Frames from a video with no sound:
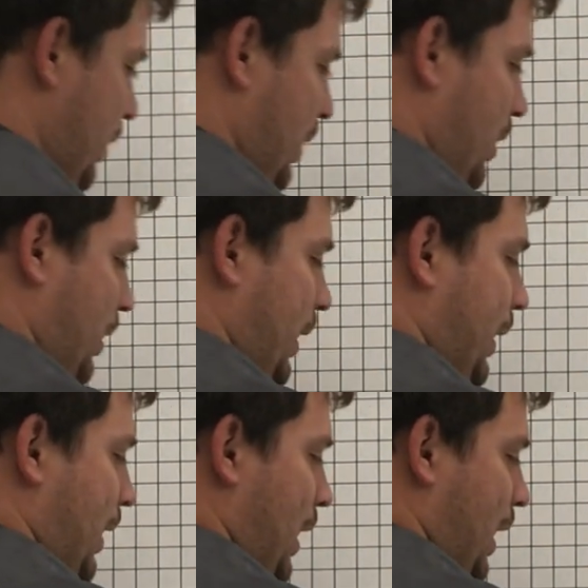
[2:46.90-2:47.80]

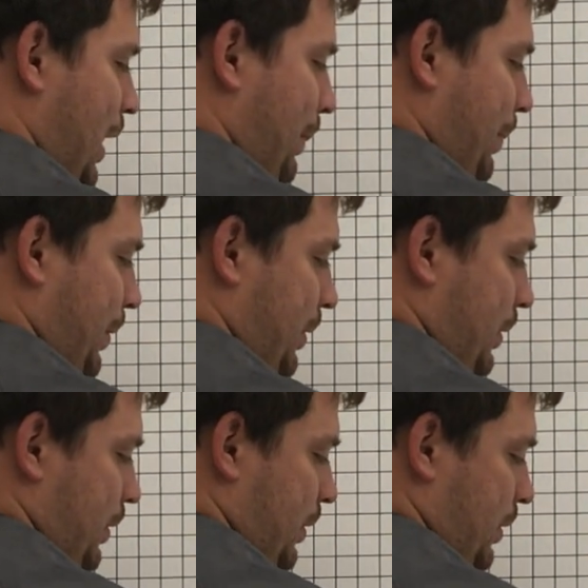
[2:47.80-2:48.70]
Alright, up.
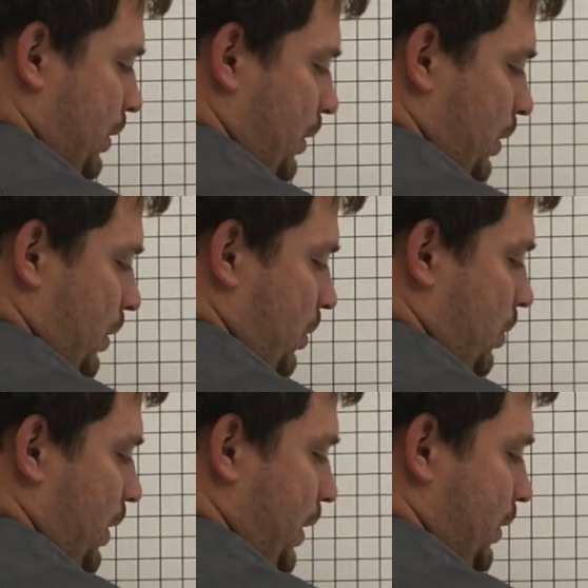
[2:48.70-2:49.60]

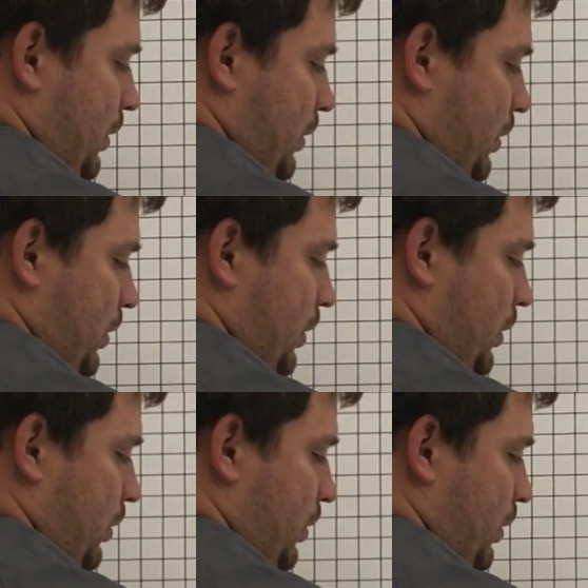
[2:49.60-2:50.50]
1,
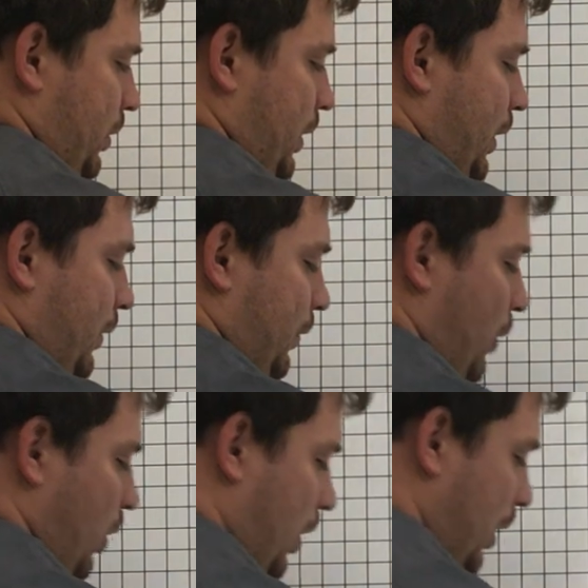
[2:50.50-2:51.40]
2, 3,
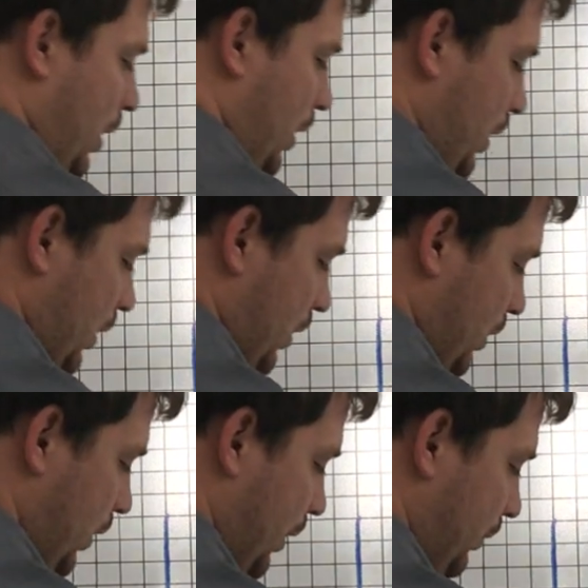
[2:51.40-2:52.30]
4.
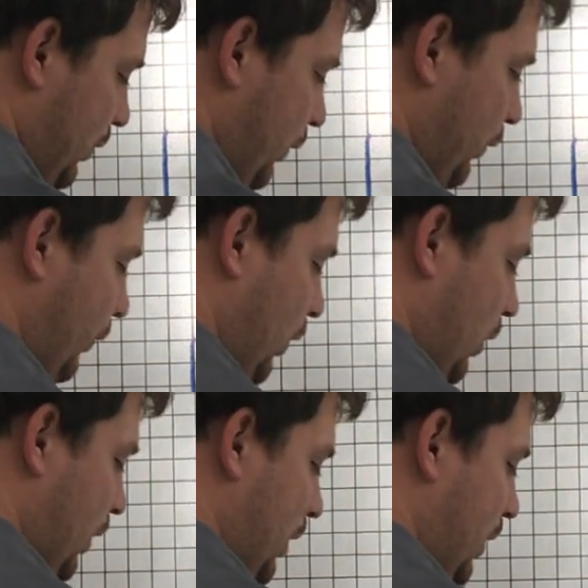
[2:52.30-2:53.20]
You have 2,
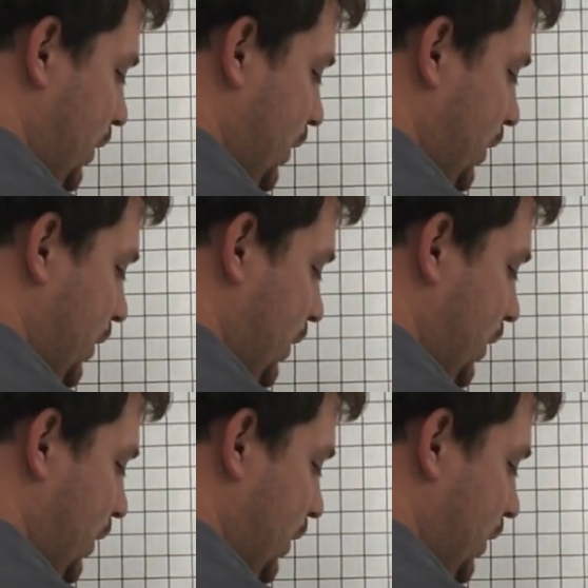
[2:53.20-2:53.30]
4.